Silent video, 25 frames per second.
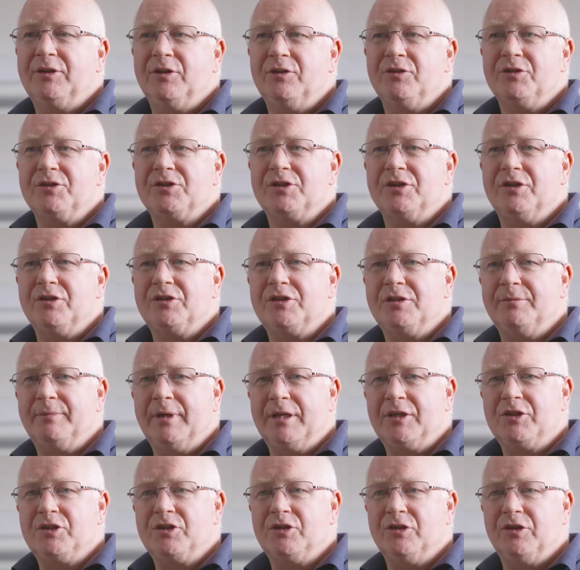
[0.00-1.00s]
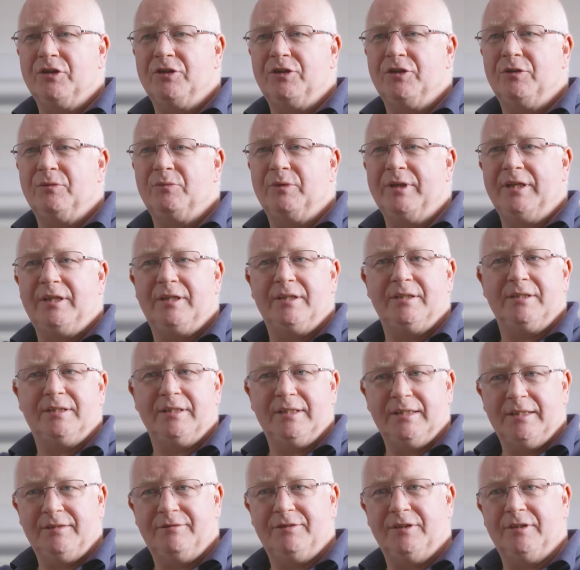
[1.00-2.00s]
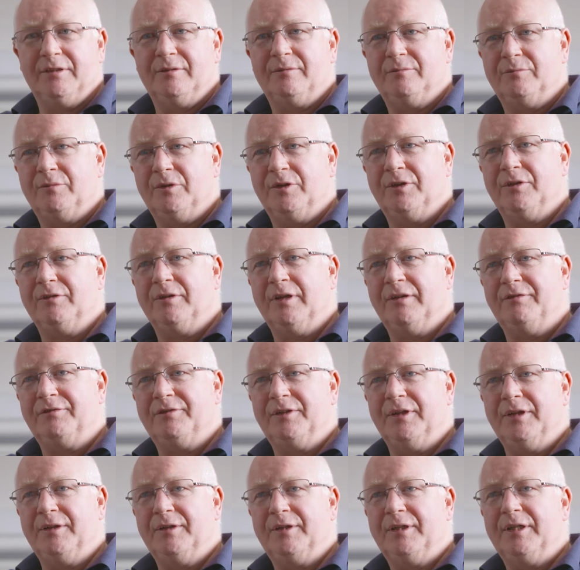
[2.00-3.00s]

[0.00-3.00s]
also to make sure that we can deliver what they're after.